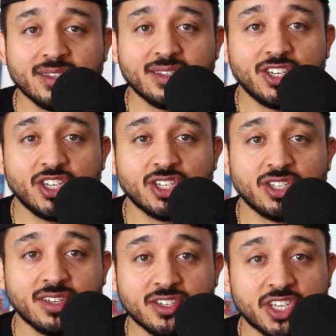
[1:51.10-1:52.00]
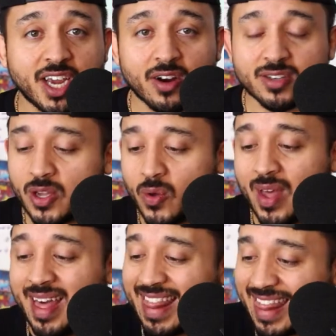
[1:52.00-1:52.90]
to just share. So
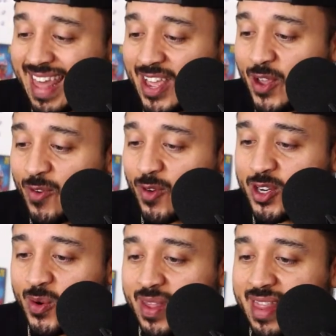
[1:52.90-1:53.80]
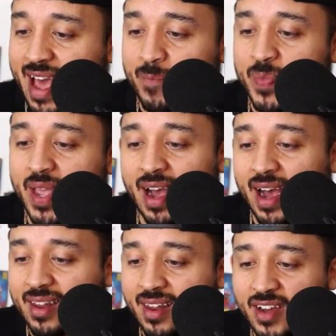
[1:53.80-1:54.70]
thank you for doing that.
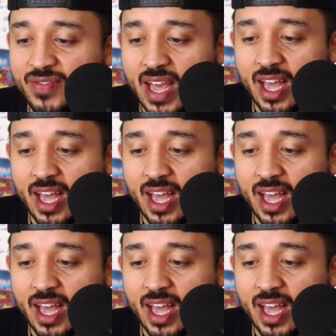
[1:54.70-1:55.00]
I love that